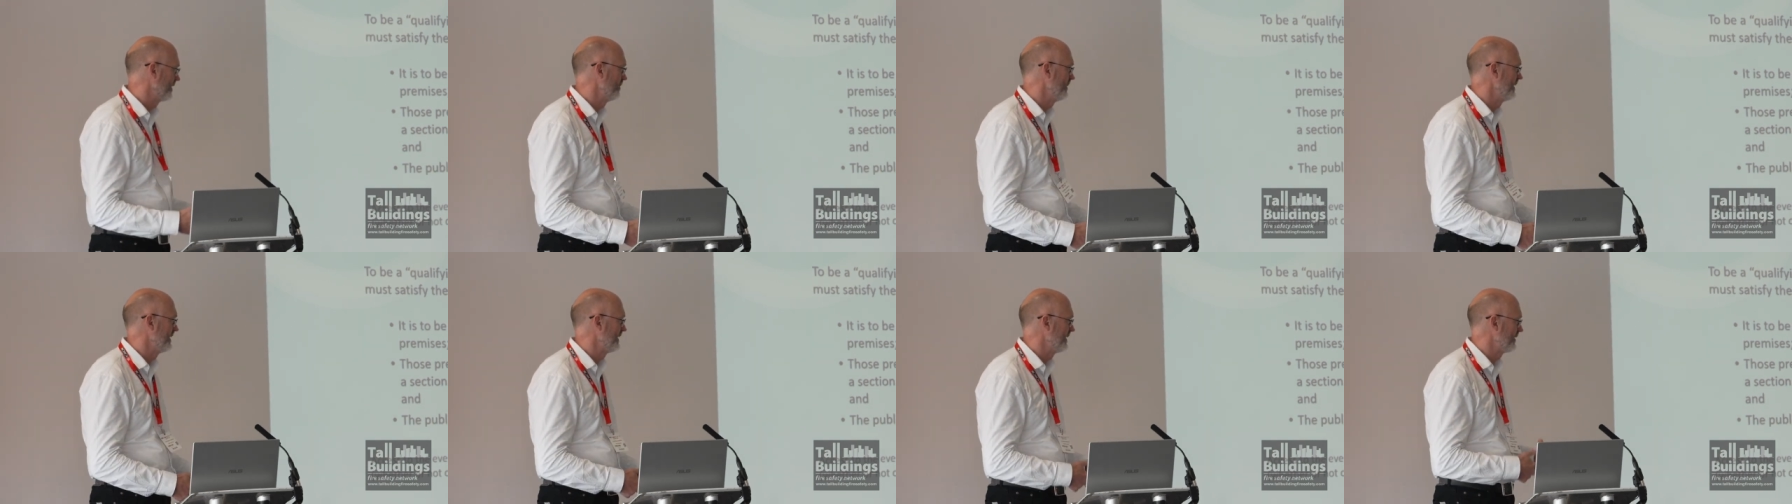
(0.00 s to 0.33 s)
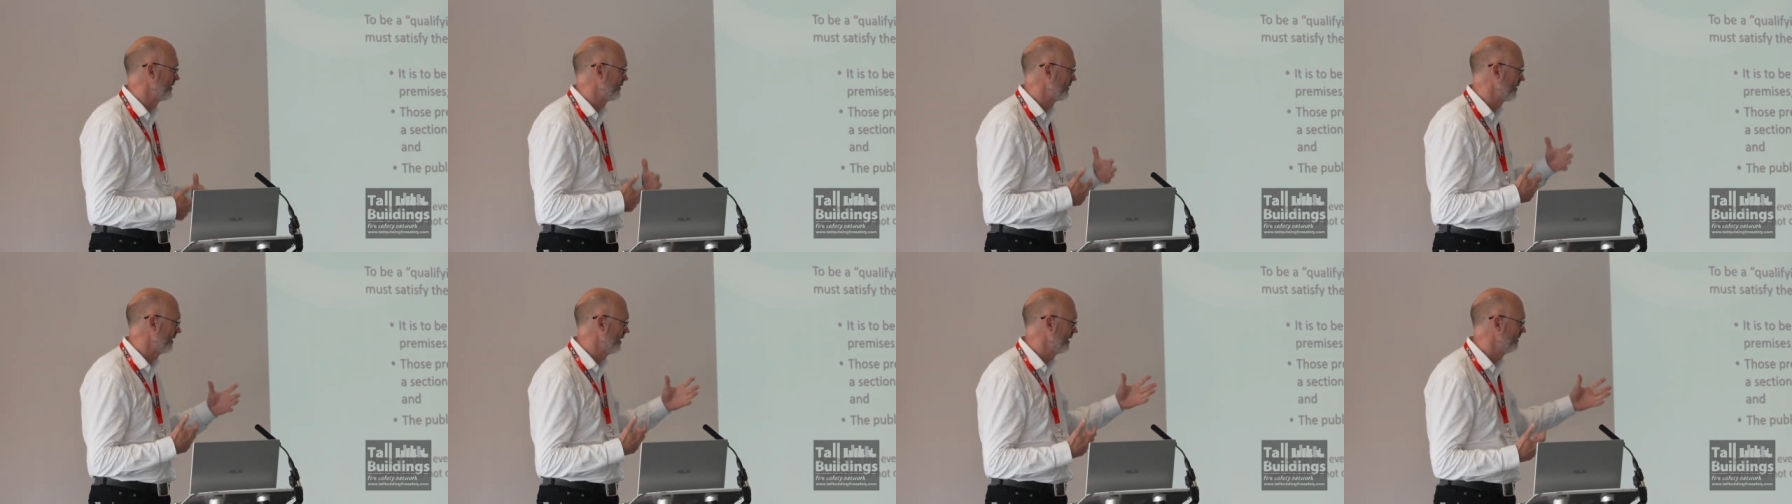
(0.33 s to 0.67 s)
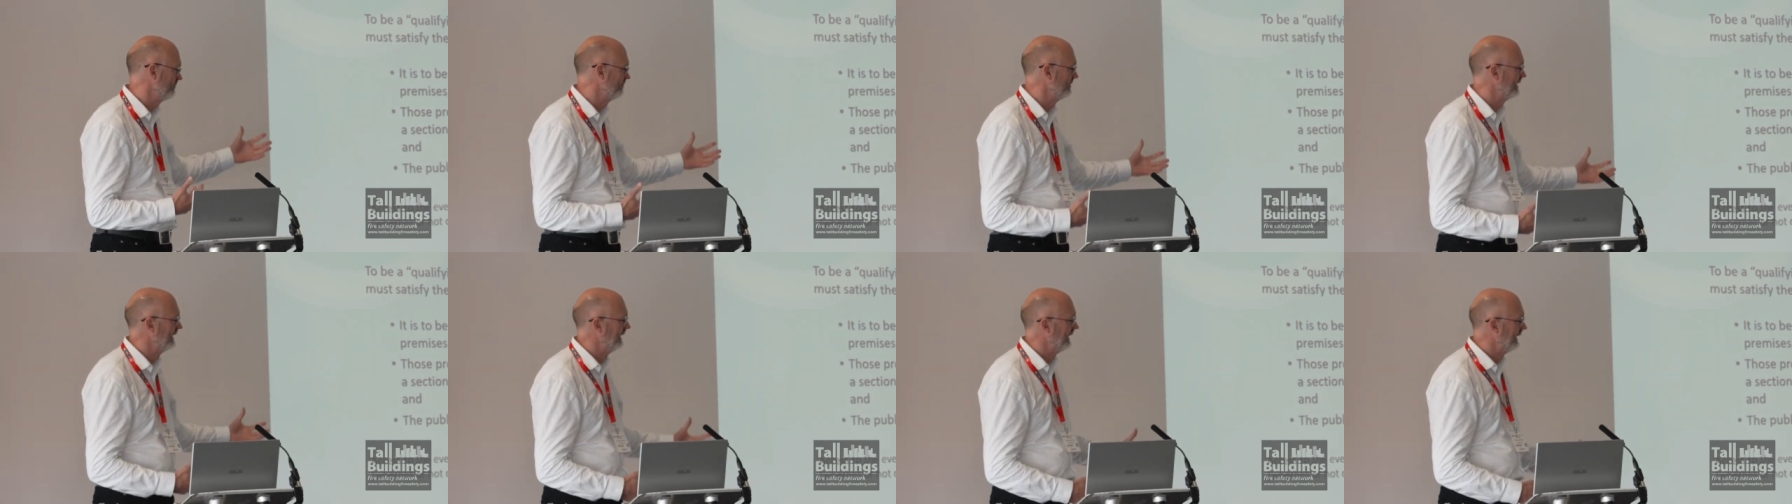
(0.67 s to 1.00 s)
the committee to try
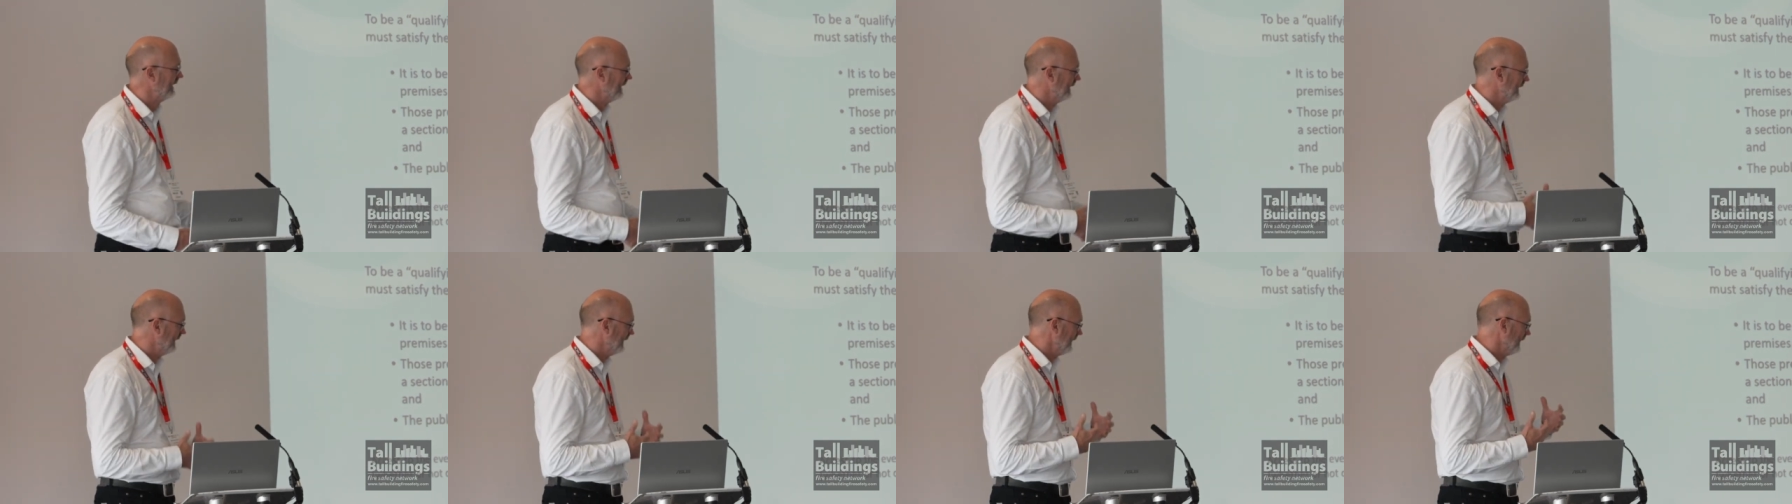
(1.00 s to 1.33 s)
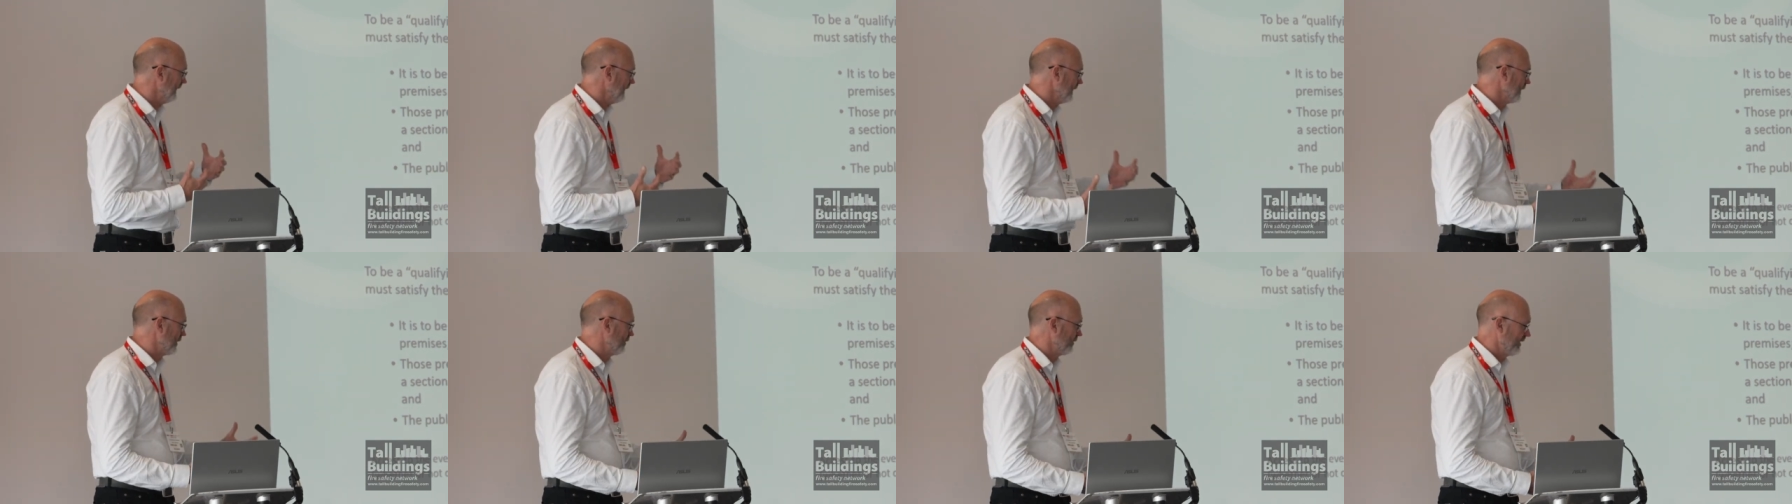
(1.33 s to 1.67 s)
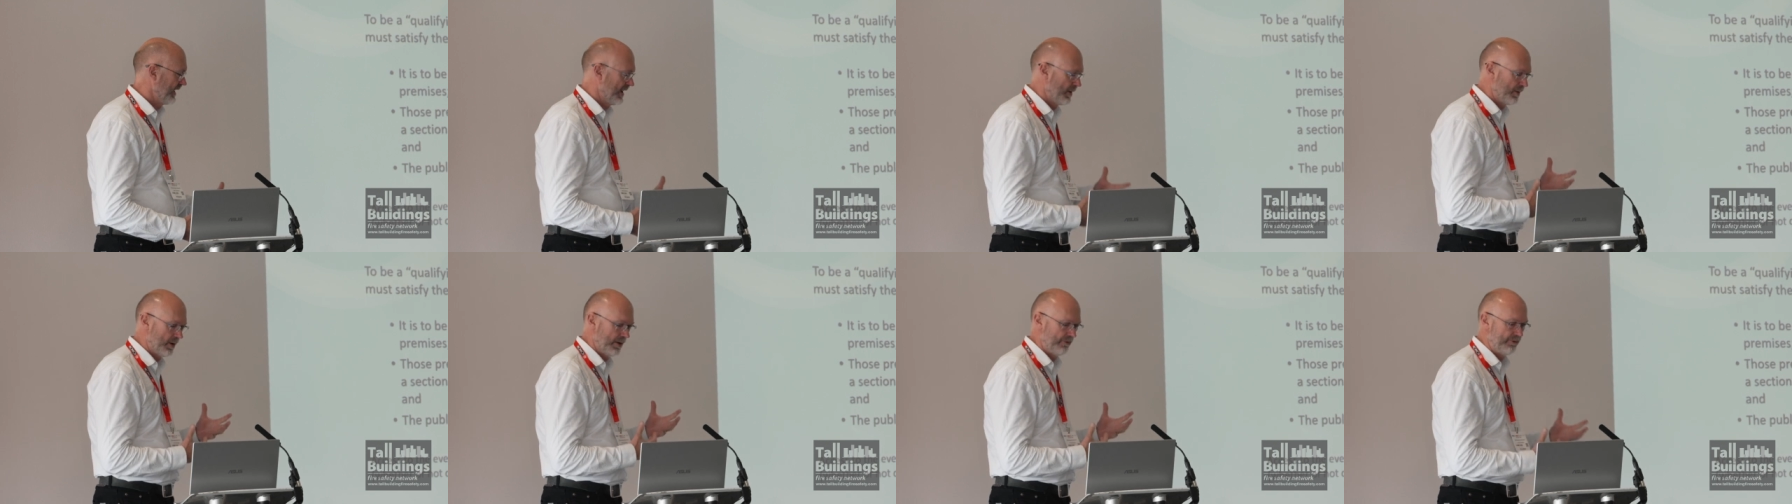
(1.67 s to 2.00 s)
and
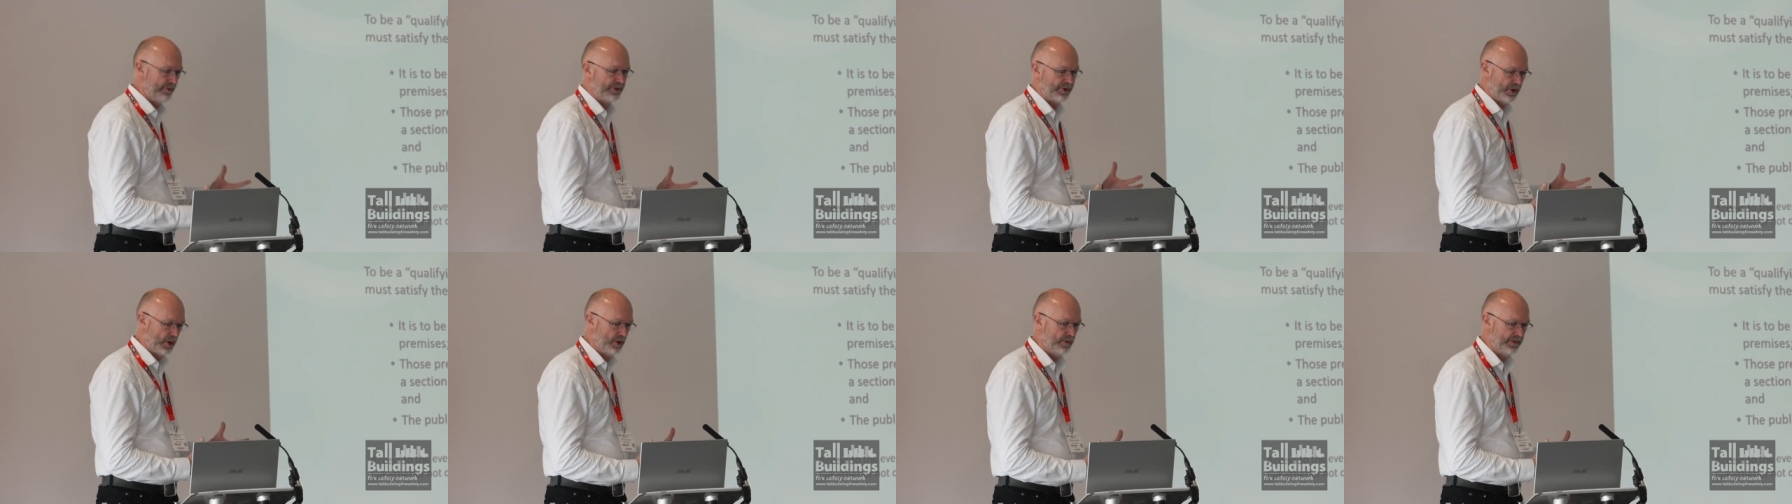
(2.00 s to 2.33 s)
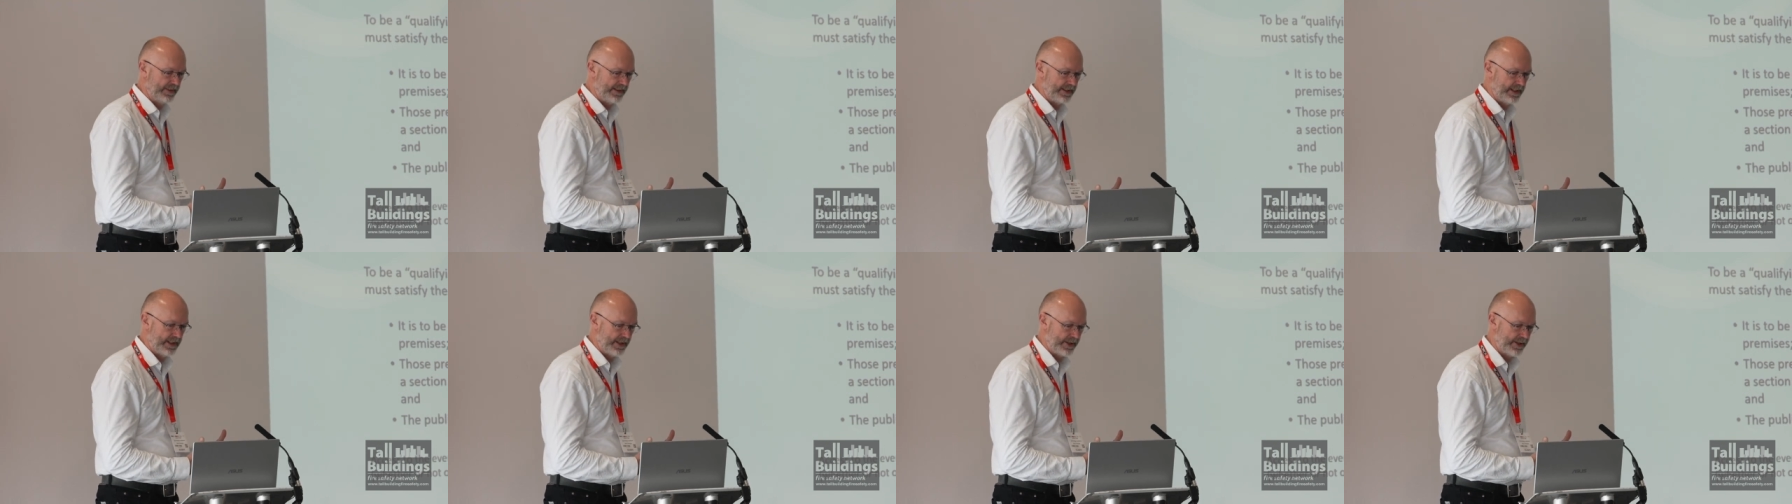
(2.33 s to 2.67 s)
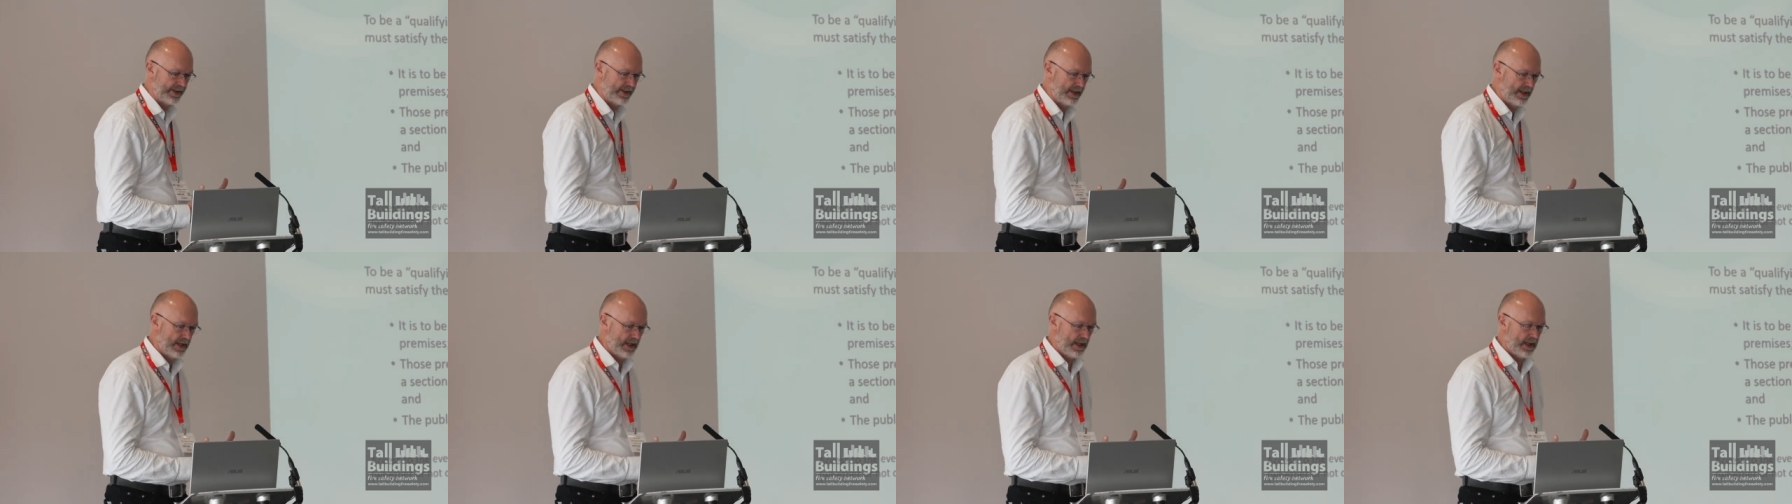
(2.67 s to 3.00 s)
create a way of resolving
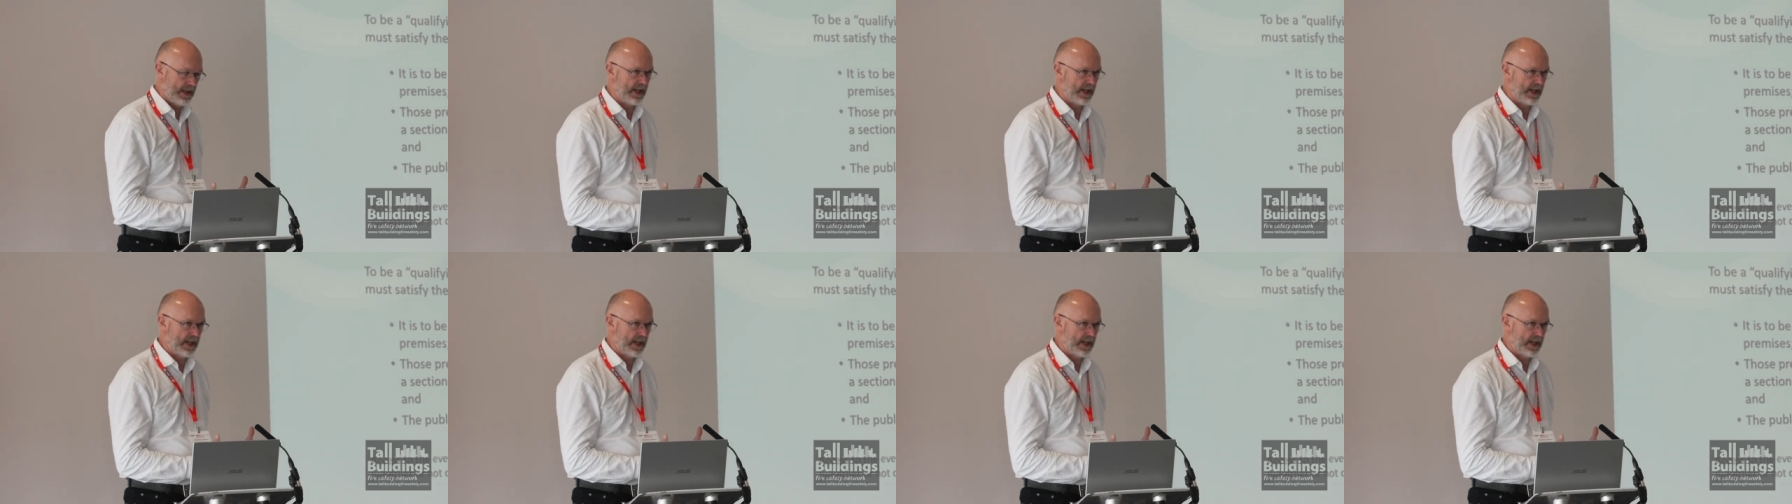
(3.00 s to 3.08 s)
this.